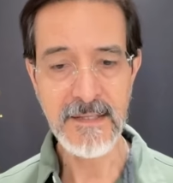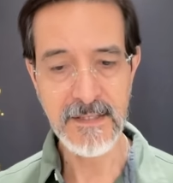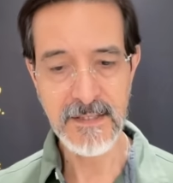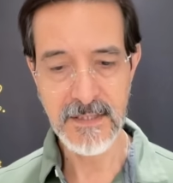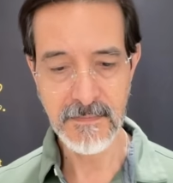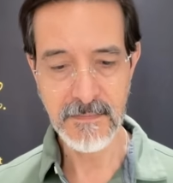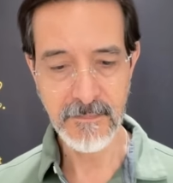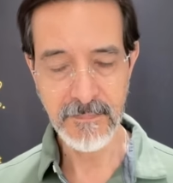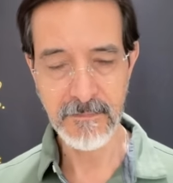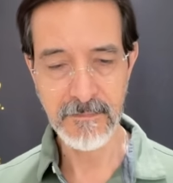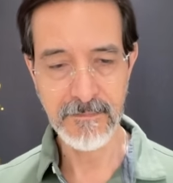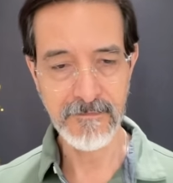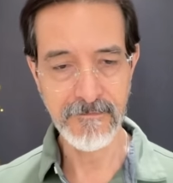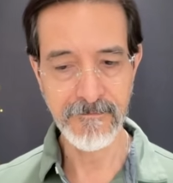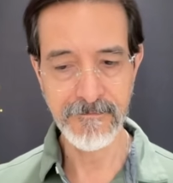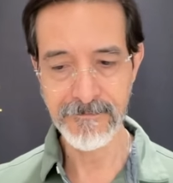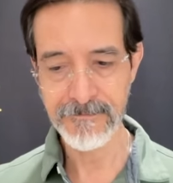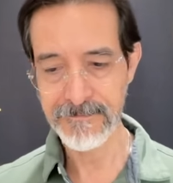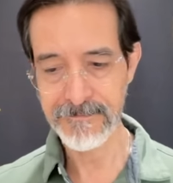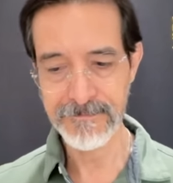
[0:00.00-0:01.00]
this,
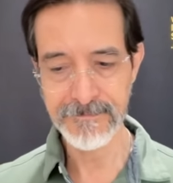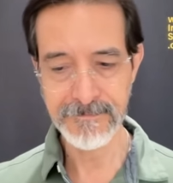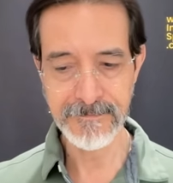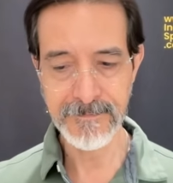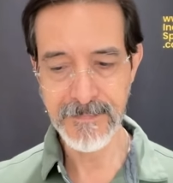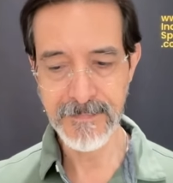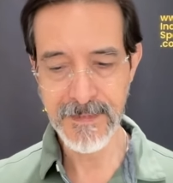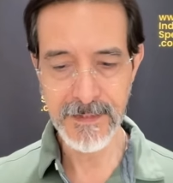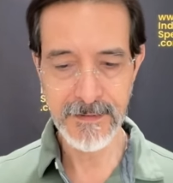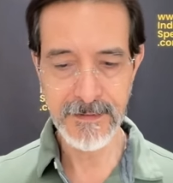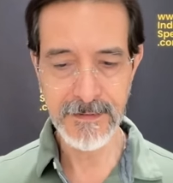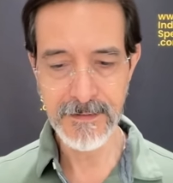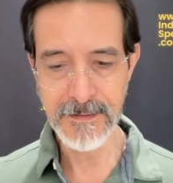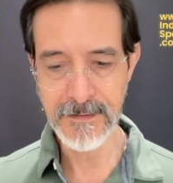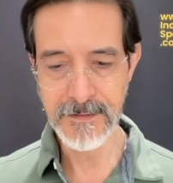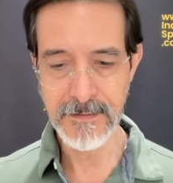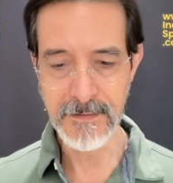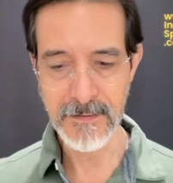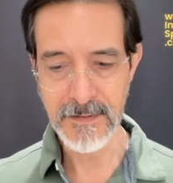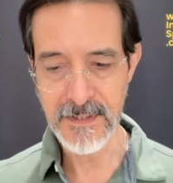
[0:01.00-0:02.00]

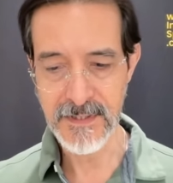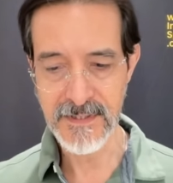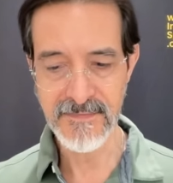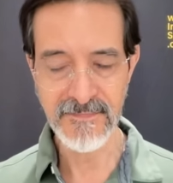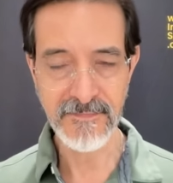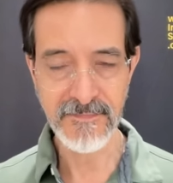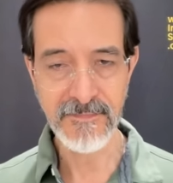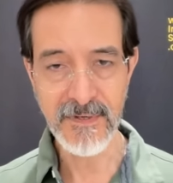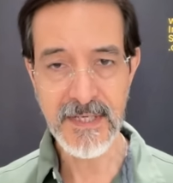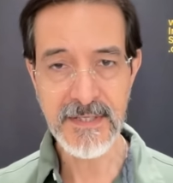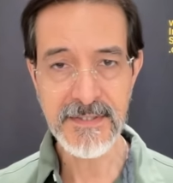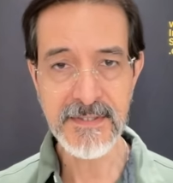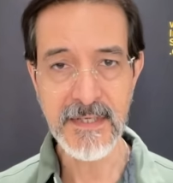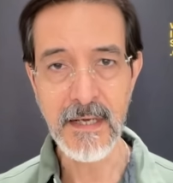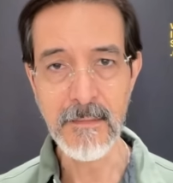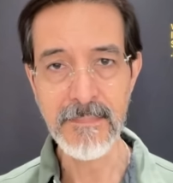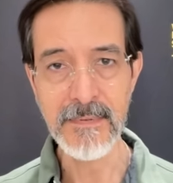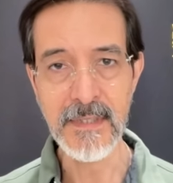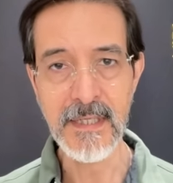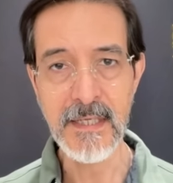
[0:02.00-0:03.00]
you know, this freeze
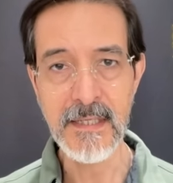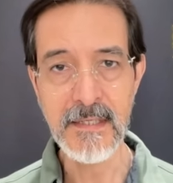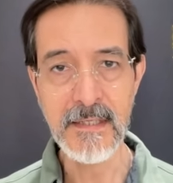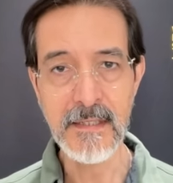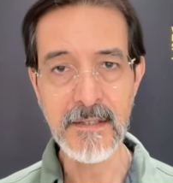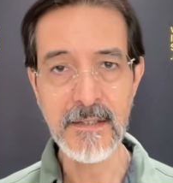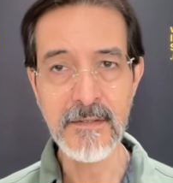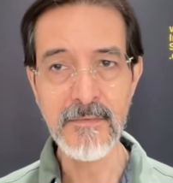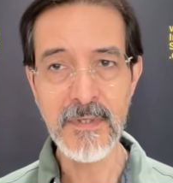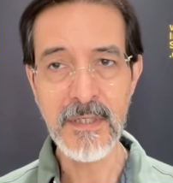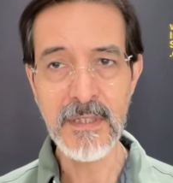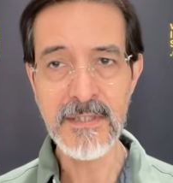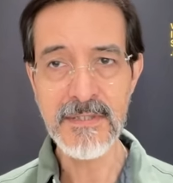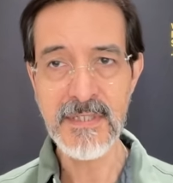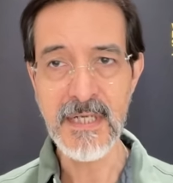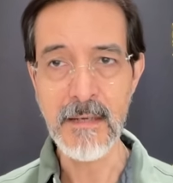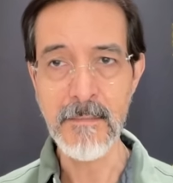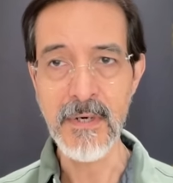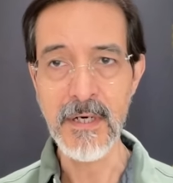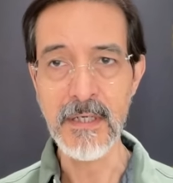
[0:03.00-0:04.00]
up in the real
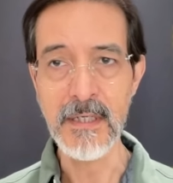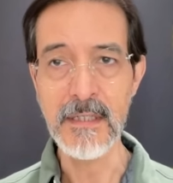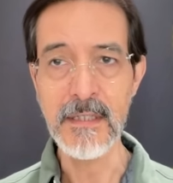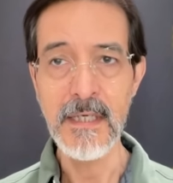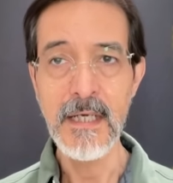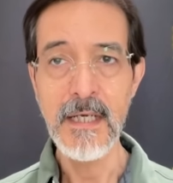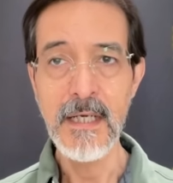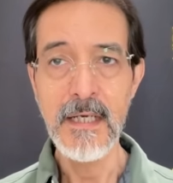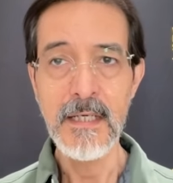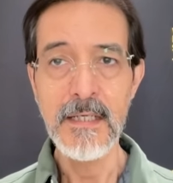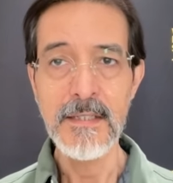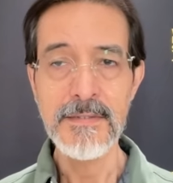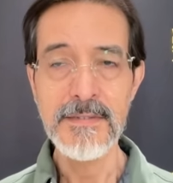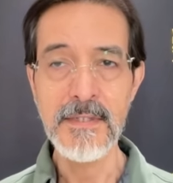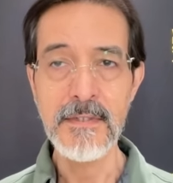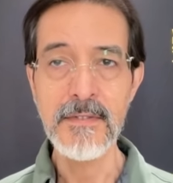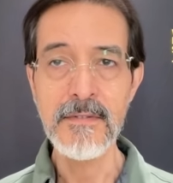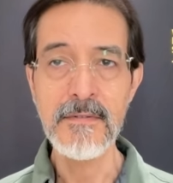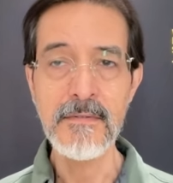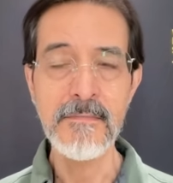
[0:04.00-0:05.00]
estate market.
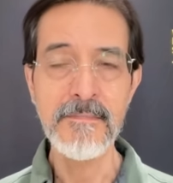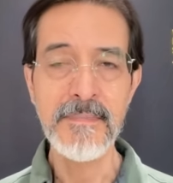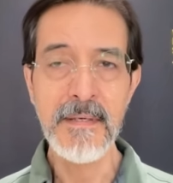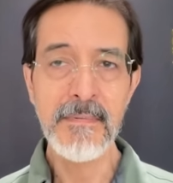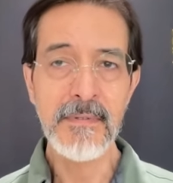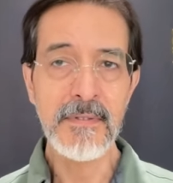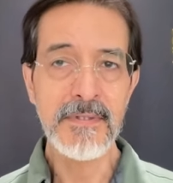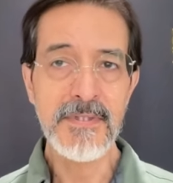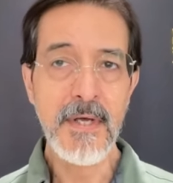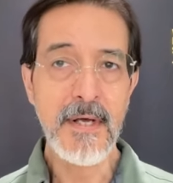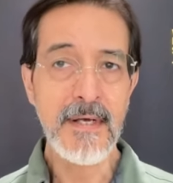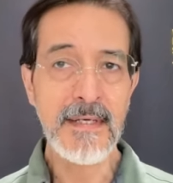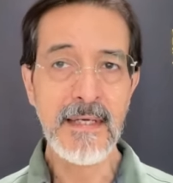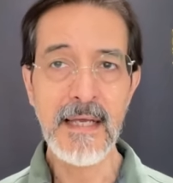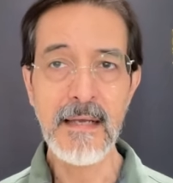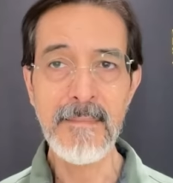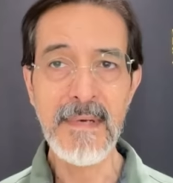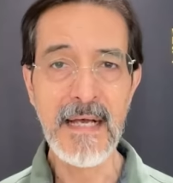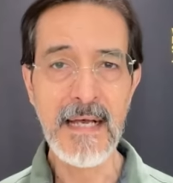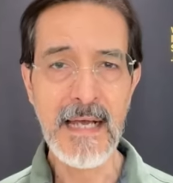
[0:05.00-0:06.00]
So people are
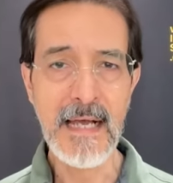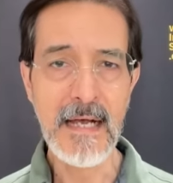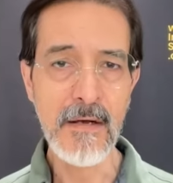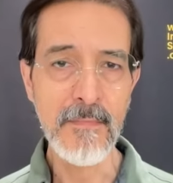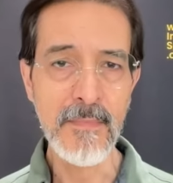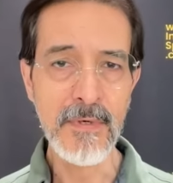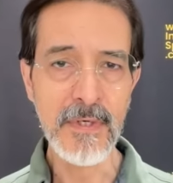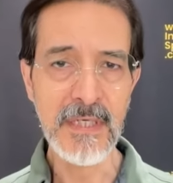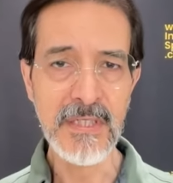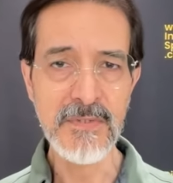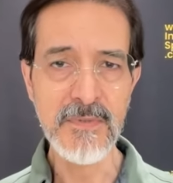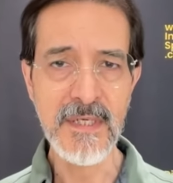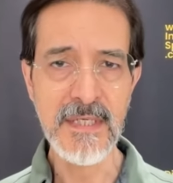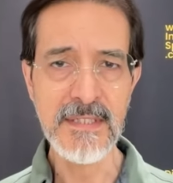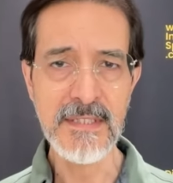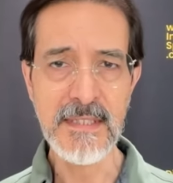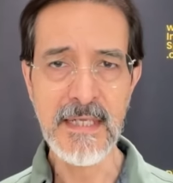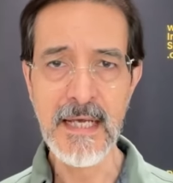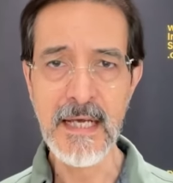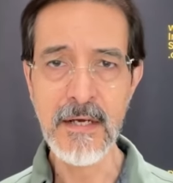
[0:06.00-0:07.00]
talking about how mortgage
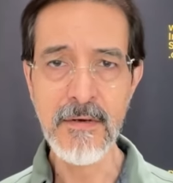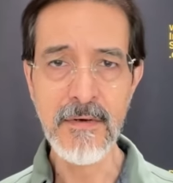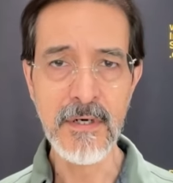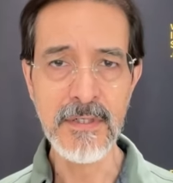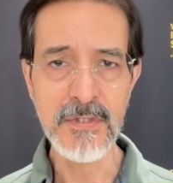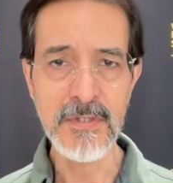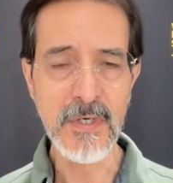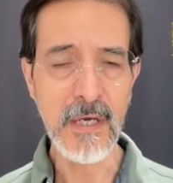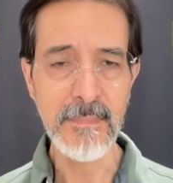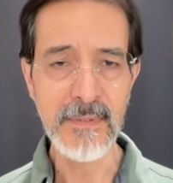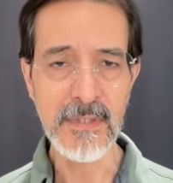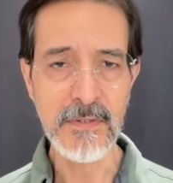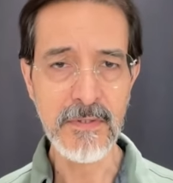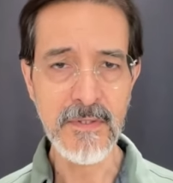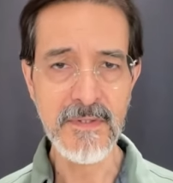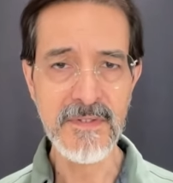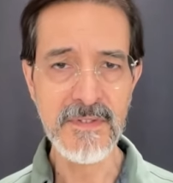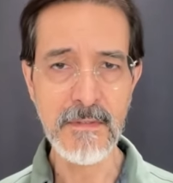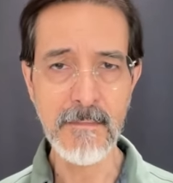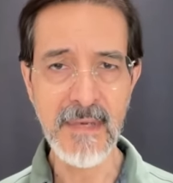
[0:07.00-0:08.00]
rates now are dropping
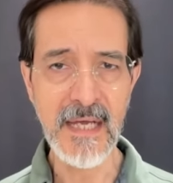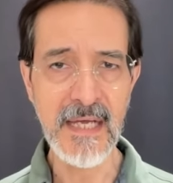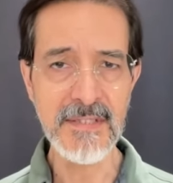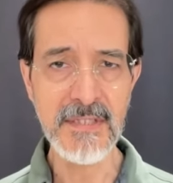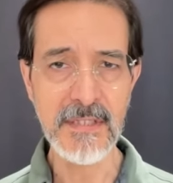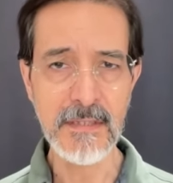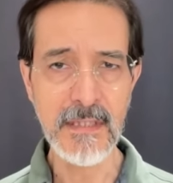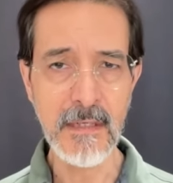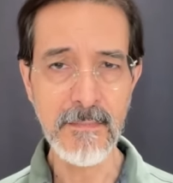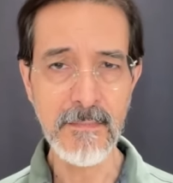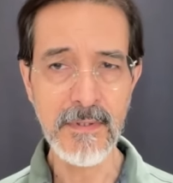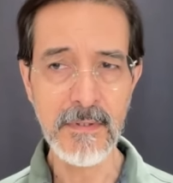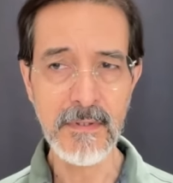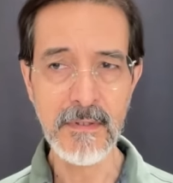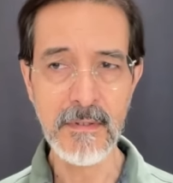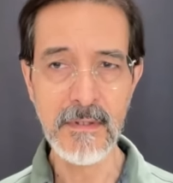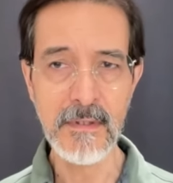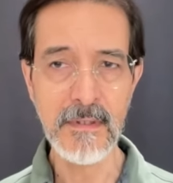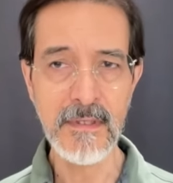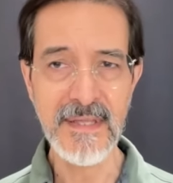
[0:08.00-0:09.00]
towards the magic
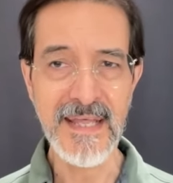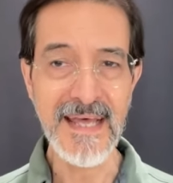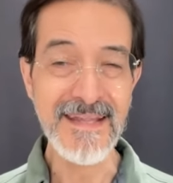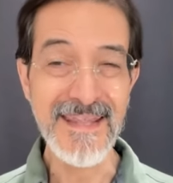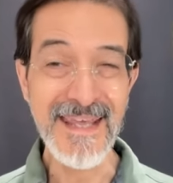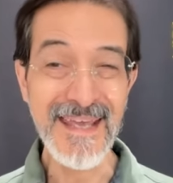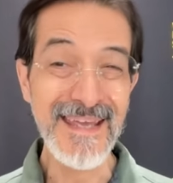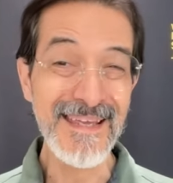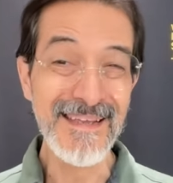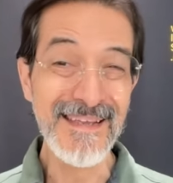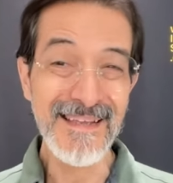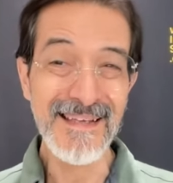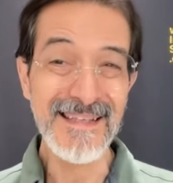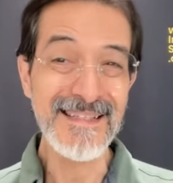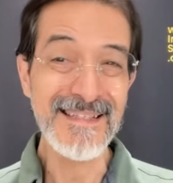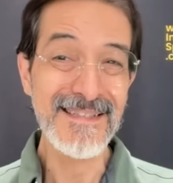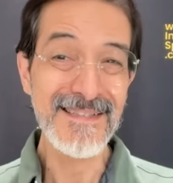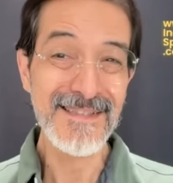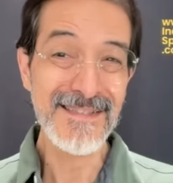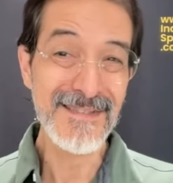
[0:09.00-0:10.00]
number that they
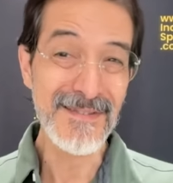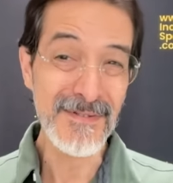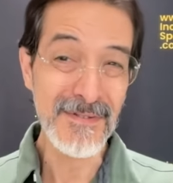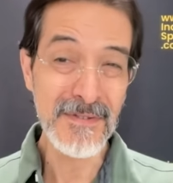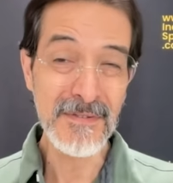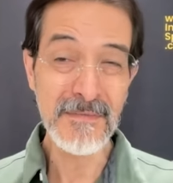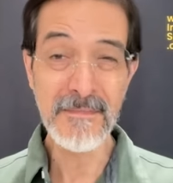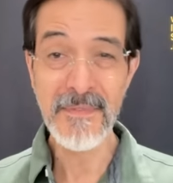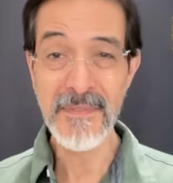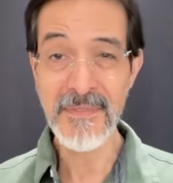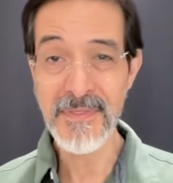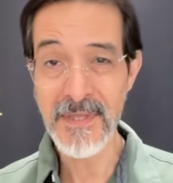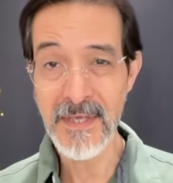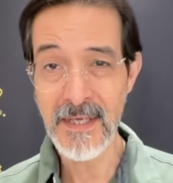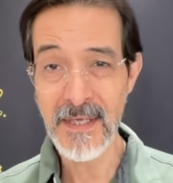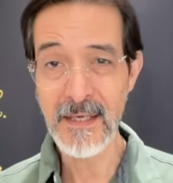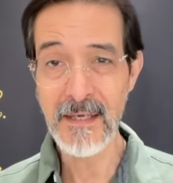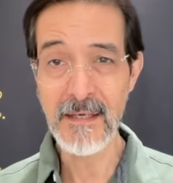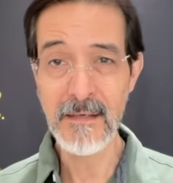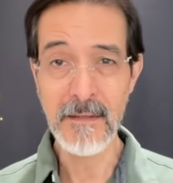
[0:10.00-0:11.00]
assume,
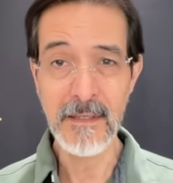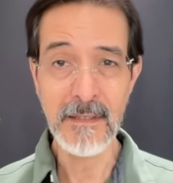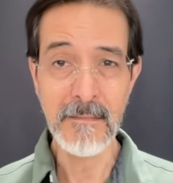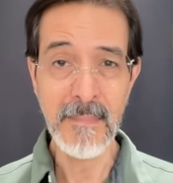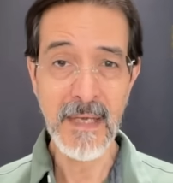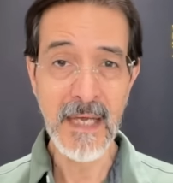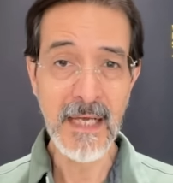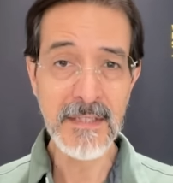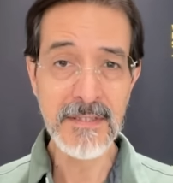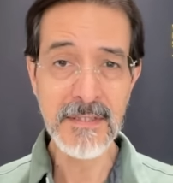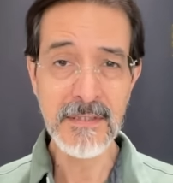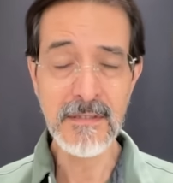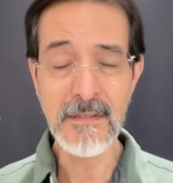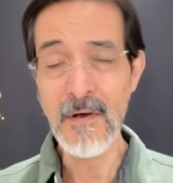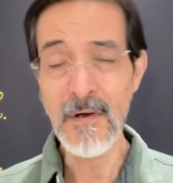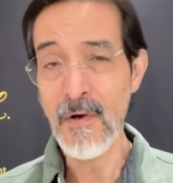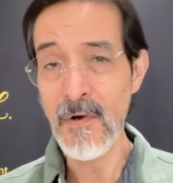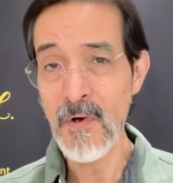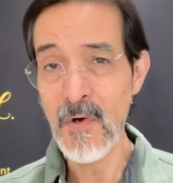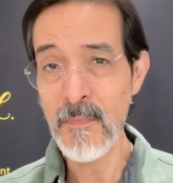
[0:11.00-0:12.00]
think, imagine,
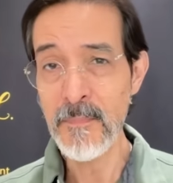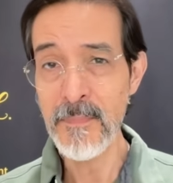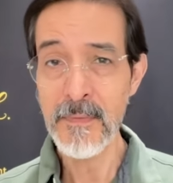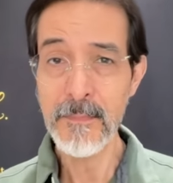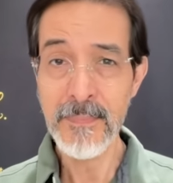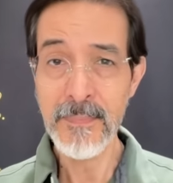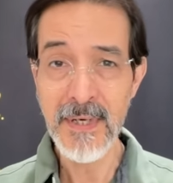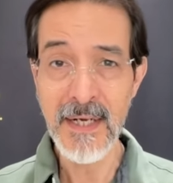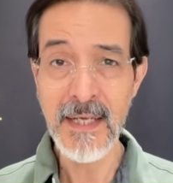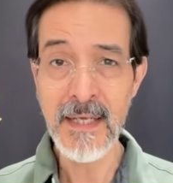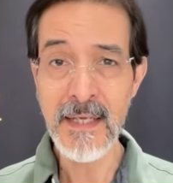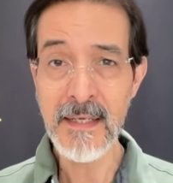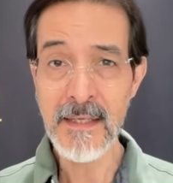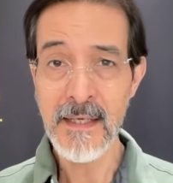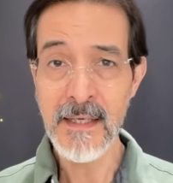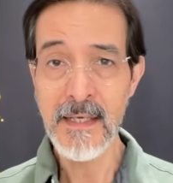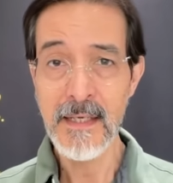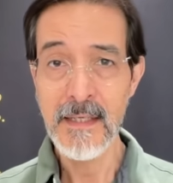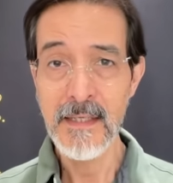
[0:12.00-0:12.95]
hope Pray hmm.